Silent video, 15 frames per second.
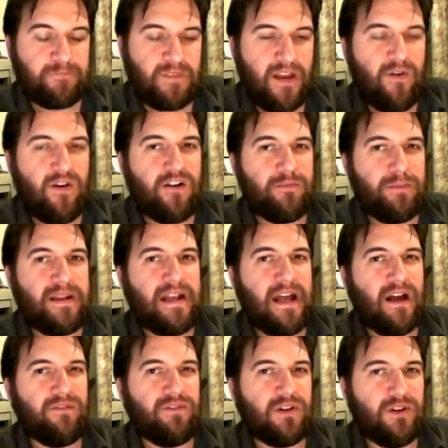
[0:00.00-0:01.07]
Now, I've been
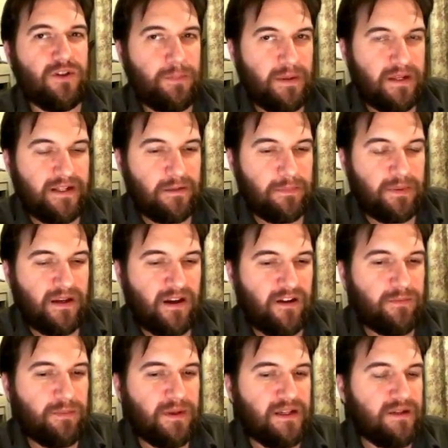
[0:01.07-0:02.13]
out of the loop a little bit.
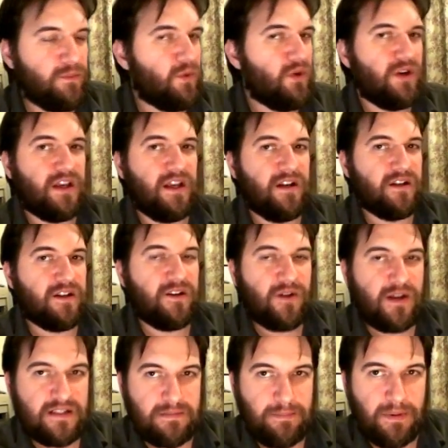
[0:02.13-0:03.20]
I've been working like a
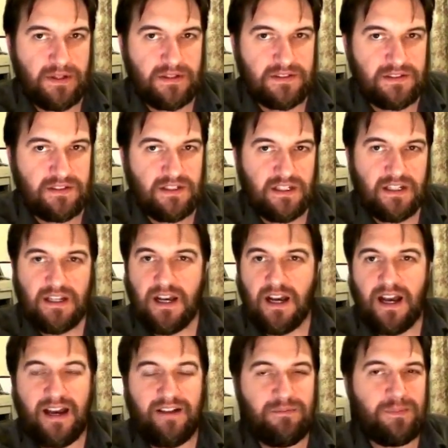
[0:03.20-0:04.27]
crazy person.
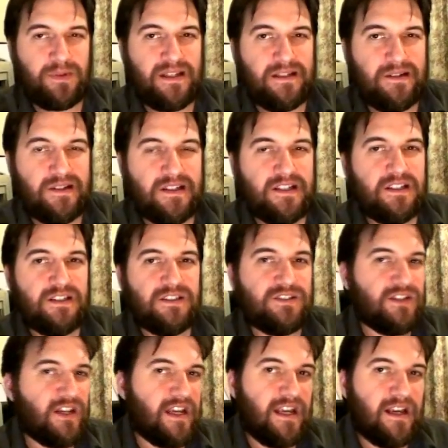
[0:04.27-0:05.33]
I haven't been
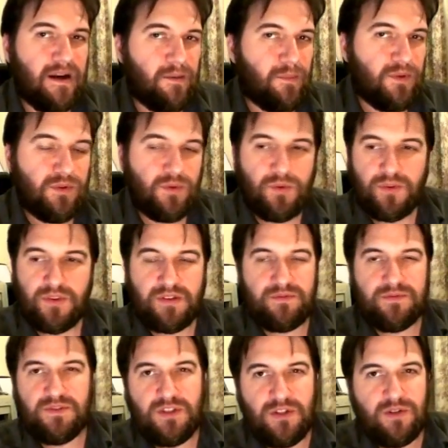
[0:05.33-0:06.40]
checking up with all
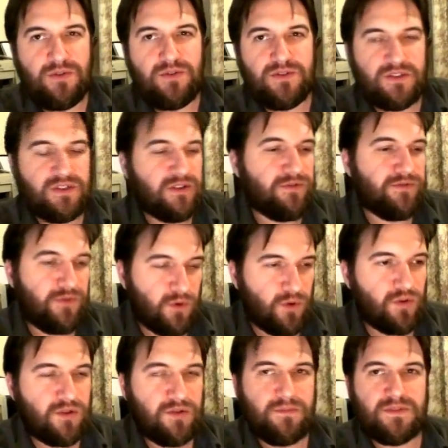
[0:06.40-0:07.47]
the news and the
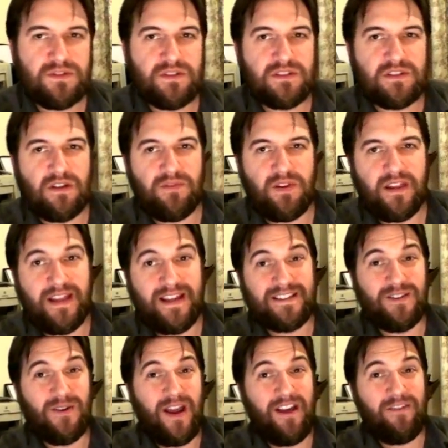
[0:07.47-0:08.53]
forums and stuff like
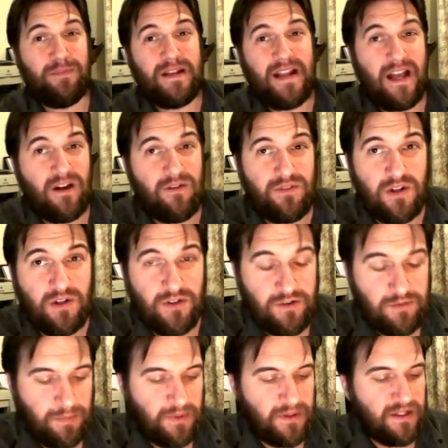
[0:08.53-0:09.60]
that, so I have been out of the
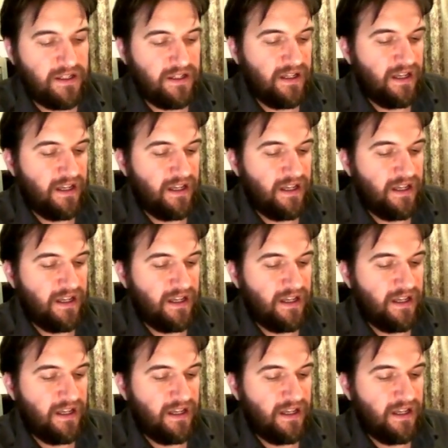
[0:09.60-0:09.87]
loop.